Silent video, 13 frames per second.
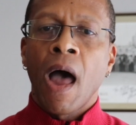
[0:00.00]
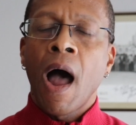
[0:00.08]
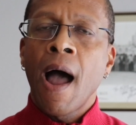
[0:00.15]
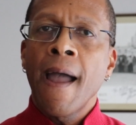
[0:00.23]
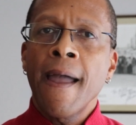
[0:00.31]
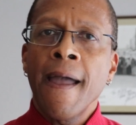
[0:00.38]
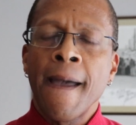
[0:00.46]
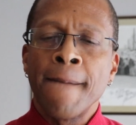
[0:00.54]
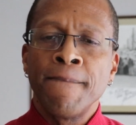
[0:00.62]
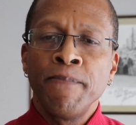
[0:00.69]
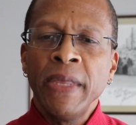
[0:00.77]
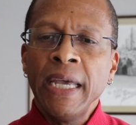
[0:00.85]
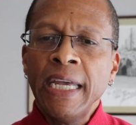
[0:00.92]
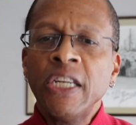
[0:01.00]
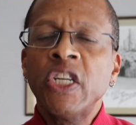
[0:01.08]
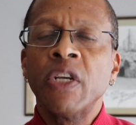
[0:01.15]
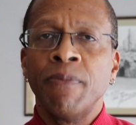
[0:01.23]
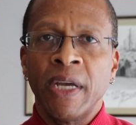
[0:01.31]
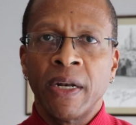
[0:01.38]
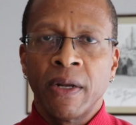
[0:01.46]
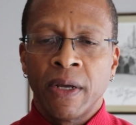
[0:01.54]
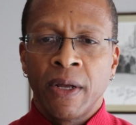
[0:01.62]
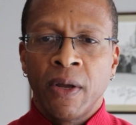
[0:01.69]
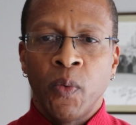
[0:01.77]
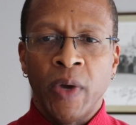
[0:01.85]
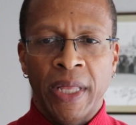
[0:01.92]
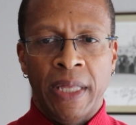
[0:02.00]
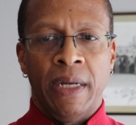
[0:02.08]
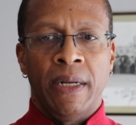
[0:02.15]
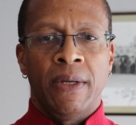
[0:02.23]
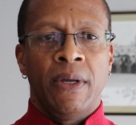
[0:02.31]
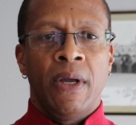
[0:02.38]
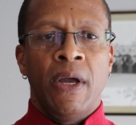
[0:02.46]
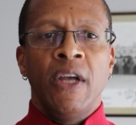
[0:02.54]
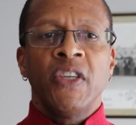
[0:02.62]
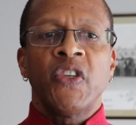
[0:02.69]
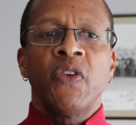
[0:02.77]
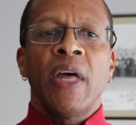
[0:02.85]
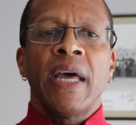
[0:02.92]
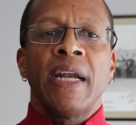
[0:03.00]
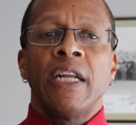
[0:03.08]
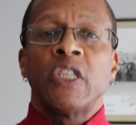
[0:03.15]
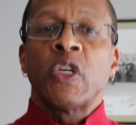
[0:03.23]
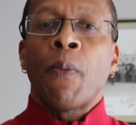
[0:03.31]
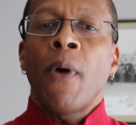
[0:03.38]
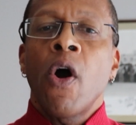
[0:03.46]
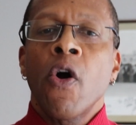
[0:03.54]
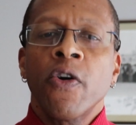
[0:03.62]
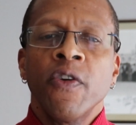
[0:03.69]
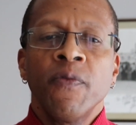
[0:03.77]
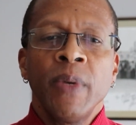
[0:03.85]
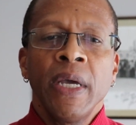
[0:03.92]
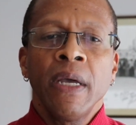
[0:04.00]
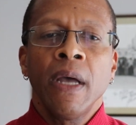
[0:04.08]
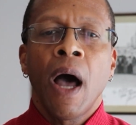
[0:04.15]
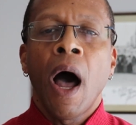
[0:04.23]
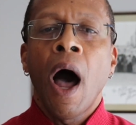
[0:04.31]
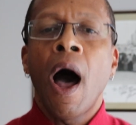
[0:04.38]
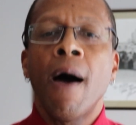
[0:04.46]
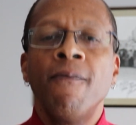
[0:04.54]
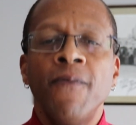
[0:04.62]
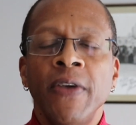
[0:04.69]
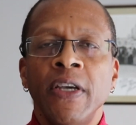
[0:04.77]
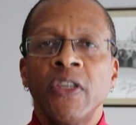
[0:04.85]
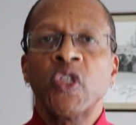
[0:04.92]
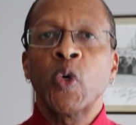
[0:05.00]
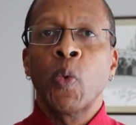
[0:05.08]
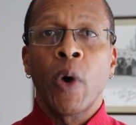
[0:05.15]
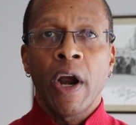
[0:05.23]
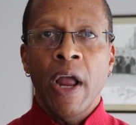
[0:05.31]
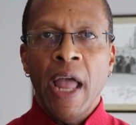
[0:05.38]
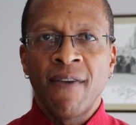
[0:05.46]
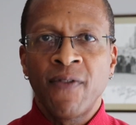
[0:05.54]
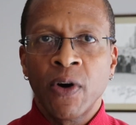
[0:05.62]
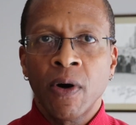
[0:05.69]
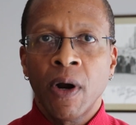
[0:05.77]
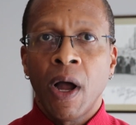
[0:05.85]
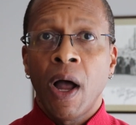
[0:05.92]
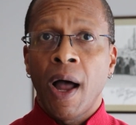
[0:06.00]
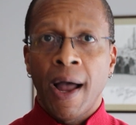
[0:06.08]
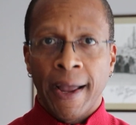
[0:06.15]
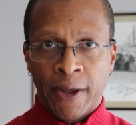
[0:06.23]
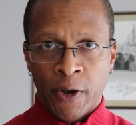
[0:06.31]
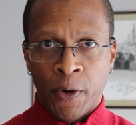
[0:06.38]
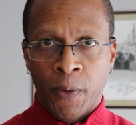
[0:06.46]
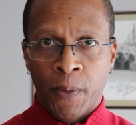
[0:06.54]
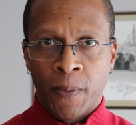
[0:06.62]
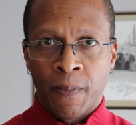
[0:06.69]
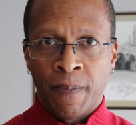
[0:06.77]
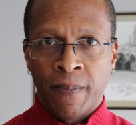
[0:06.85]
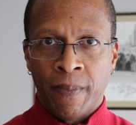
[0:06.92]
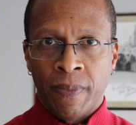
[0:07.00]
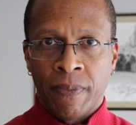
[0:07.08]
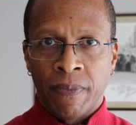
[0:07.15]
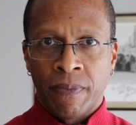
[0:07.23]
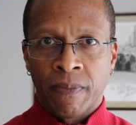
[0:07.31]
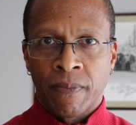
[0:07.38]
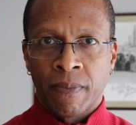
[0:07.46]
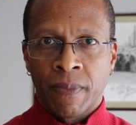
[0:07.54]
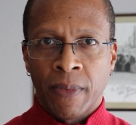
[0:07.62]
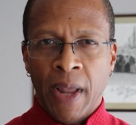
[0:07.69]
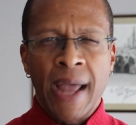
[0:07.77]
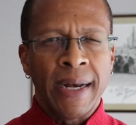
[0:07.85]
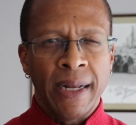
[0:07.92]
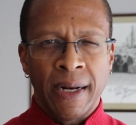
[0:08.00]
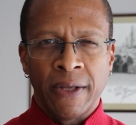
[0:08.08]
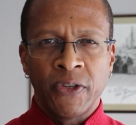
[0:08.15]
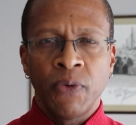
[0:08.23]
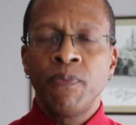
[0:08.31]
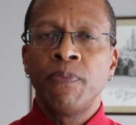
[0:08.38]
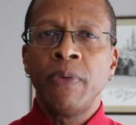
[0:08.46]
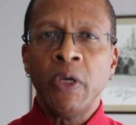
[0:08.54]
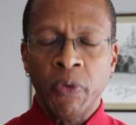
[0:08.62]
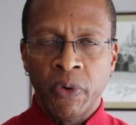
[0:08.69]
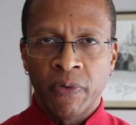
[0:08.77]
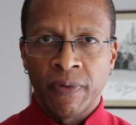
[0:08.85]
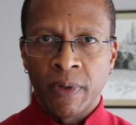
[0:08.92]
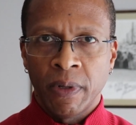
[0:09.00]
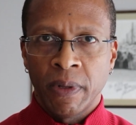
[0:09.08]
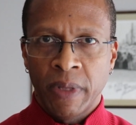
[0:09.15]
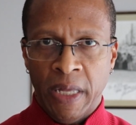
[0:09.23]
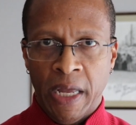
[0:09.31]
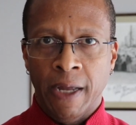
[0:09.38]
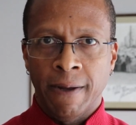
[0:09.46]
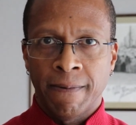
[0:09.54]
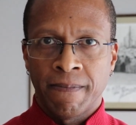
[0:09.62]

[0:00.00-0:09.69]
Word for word: I am intimate with it so that it is a part of me, obvious wherever I go. And it is a beautiful thing.